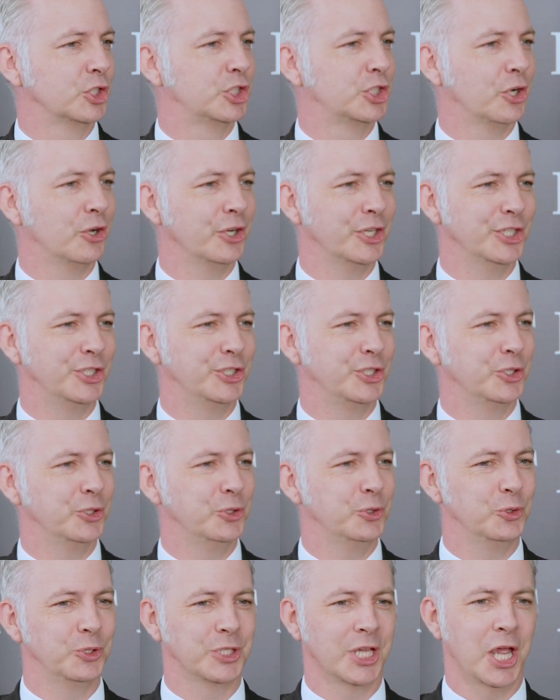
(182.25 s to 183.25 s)
shiny
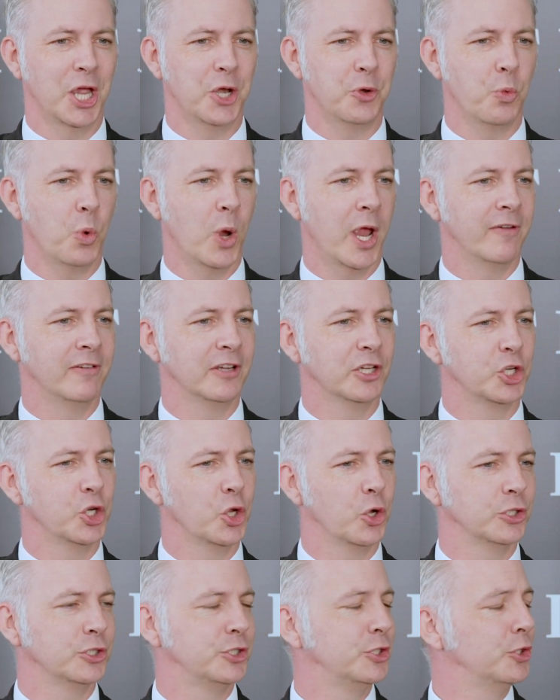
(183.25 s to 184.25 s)
shoes and wearing a nice